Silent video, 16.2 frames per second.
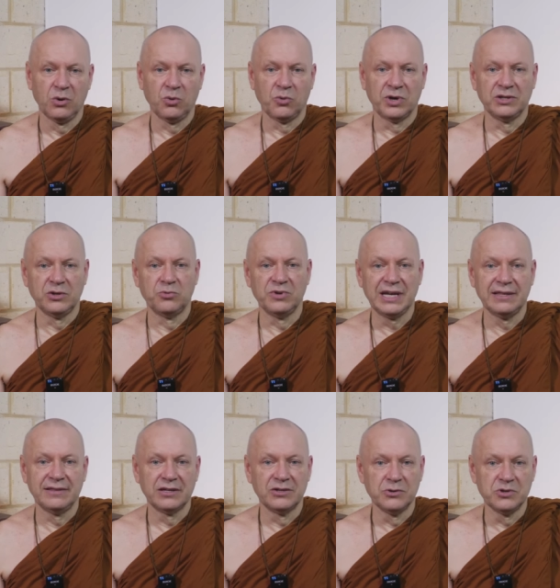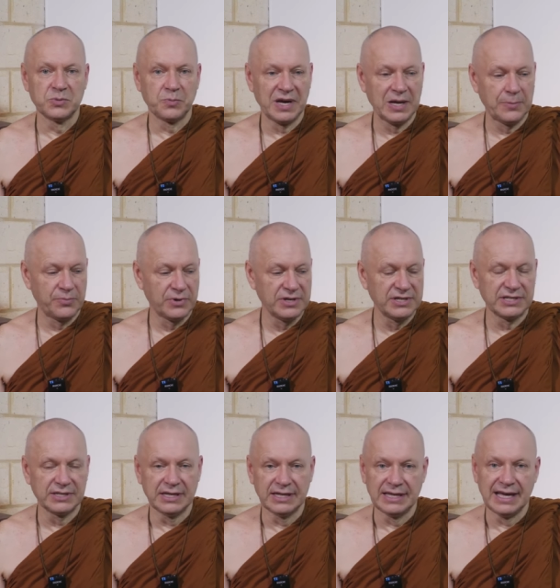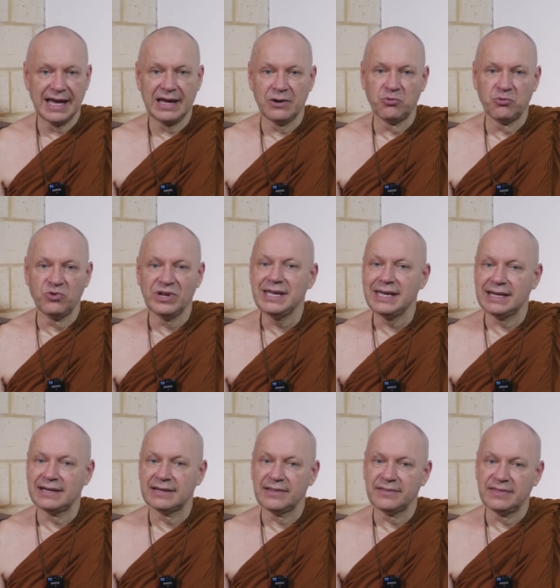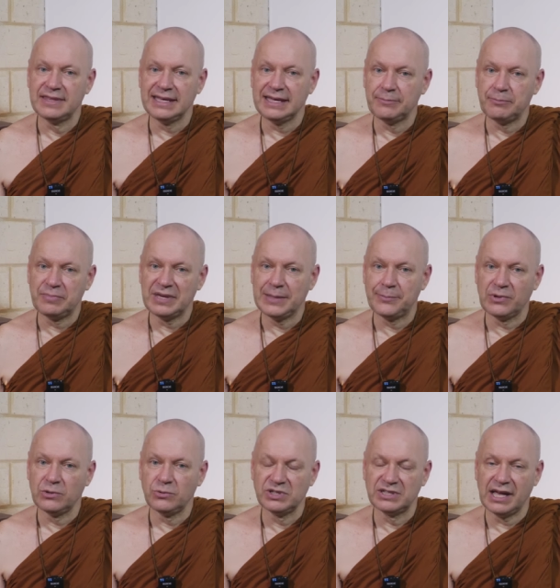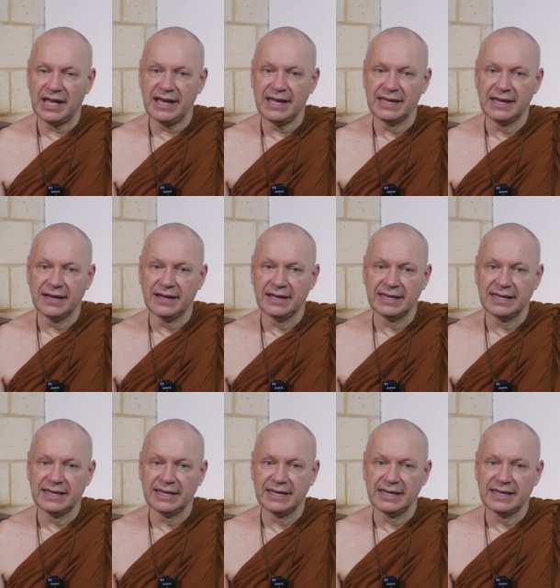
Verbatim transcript: When you read the newspapers, yeah, read the people who die.